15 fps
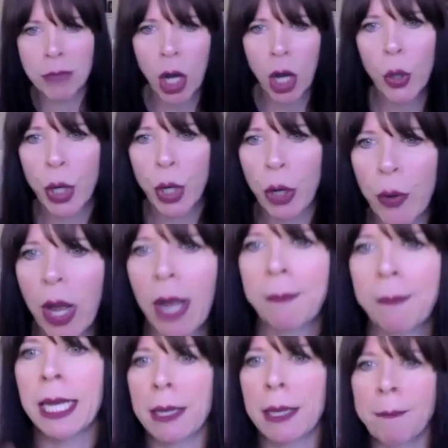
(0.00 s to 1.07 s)
Oh no. I'm
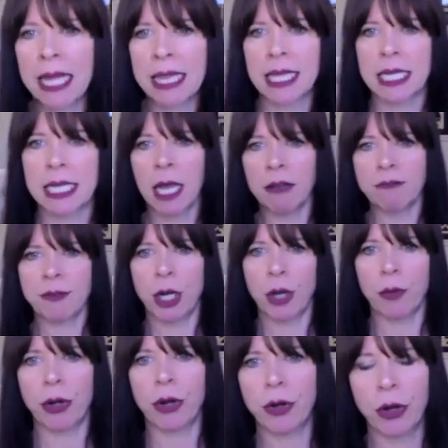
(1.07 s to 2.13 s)
like madly in love.
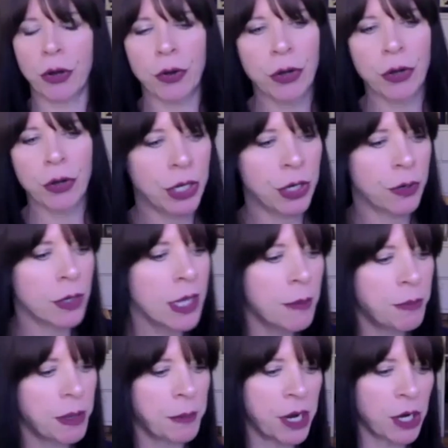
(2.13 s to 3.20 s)
No, no, no. You know,
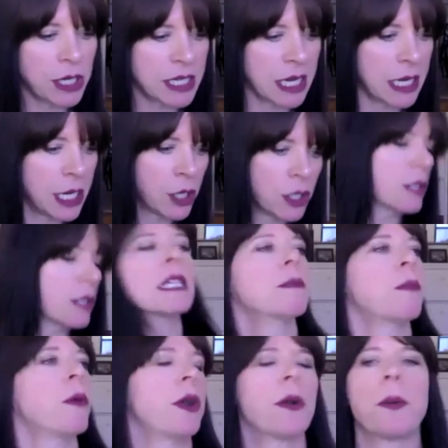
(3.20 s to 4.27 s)
been married 10 years at this
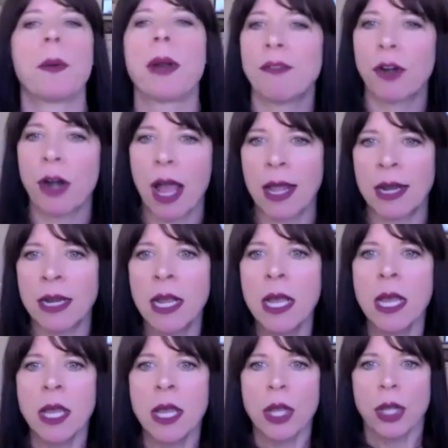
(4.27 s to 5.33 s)
point or whatever. And
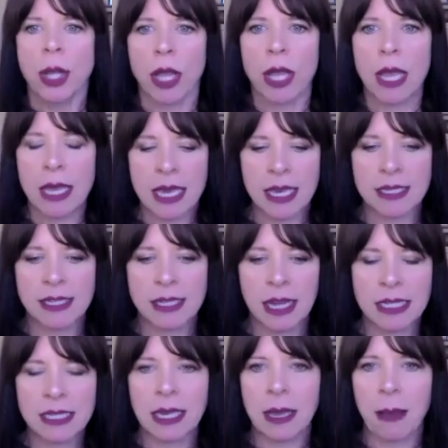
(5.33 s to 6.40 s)
he said
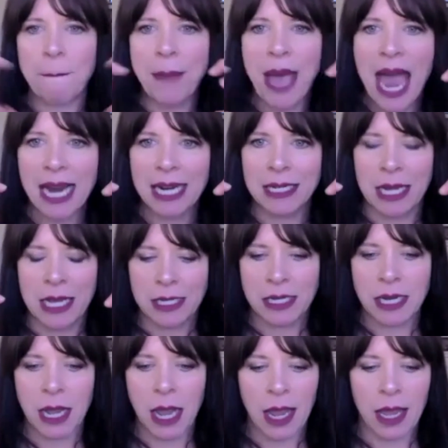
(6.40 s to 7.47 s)
it's like a magnet.
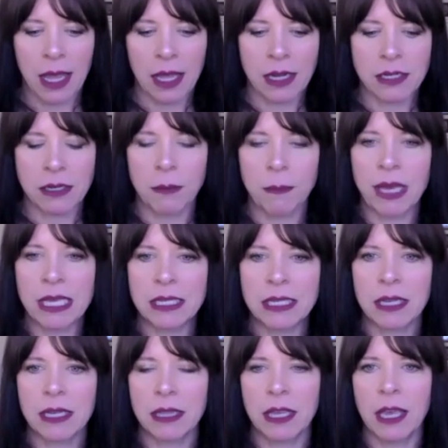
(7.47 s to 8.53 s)
And
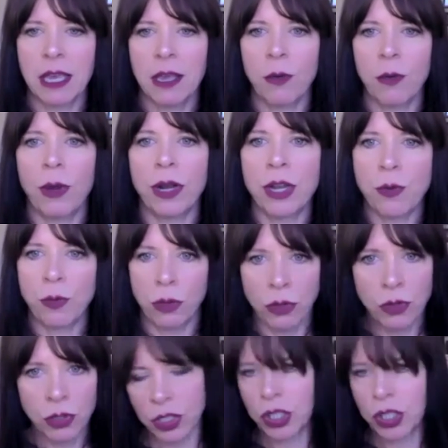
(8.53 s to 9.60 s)
basically, when you
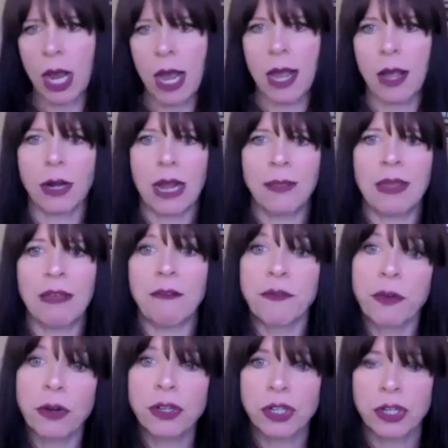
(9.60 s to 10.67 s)
lose a child and they
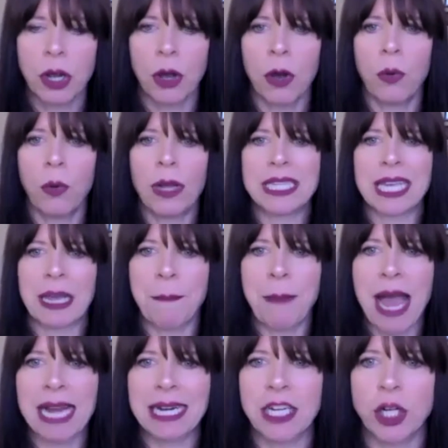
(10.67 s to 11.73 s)
first go, it's like a
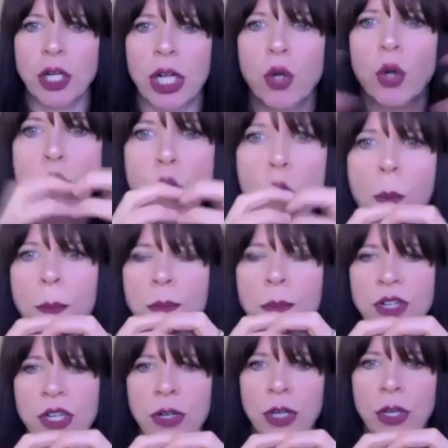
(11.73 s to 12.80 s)
magnet, and you're like, whoop,
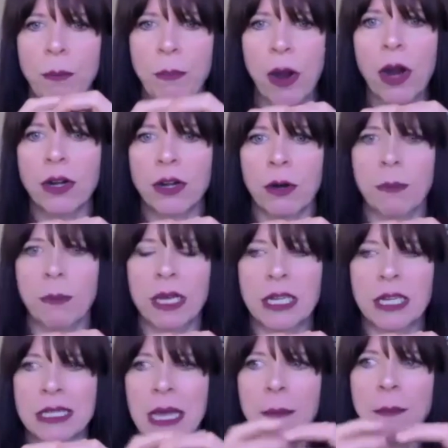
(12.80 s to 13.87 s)
to your partner,
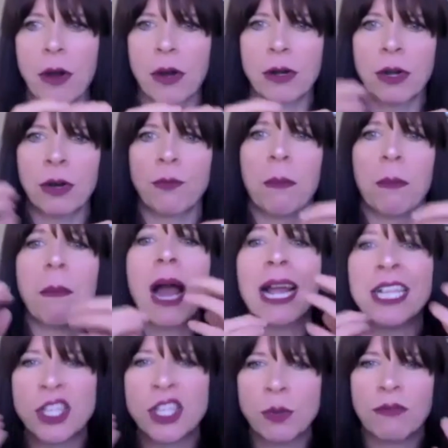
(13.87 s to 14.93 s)
because that partner
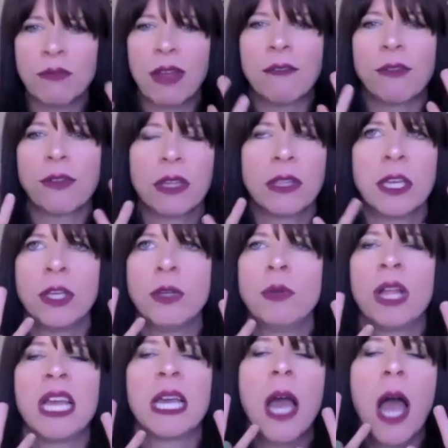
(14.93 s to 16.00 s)
reminds you of everything that you
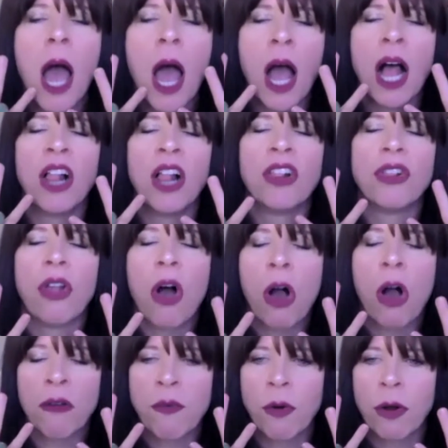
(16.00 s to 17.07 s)
like
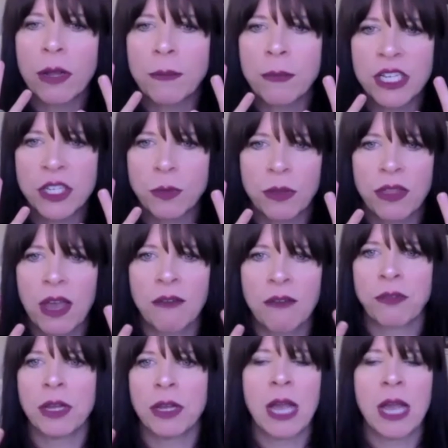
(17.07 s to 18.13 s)
long for and miss with every